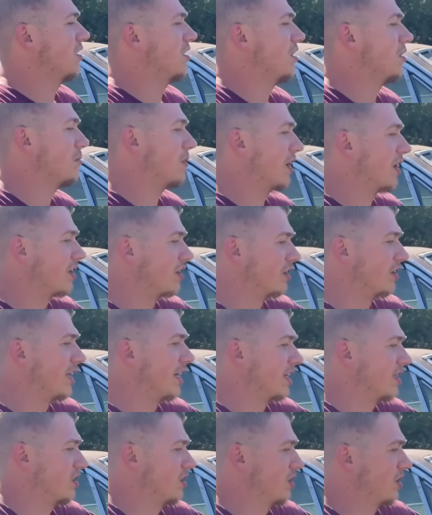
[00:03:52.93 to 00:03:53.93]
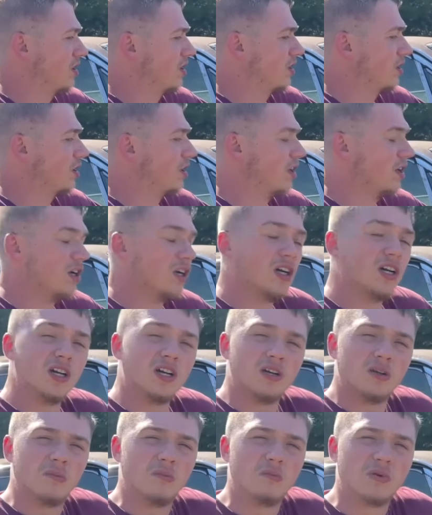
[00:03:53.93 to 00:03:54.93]
in my collection,
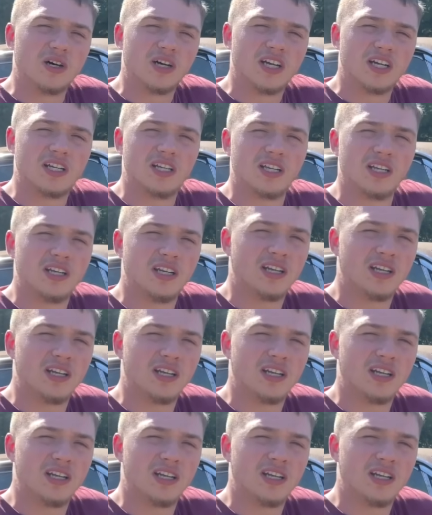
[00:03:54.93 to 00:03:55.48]
but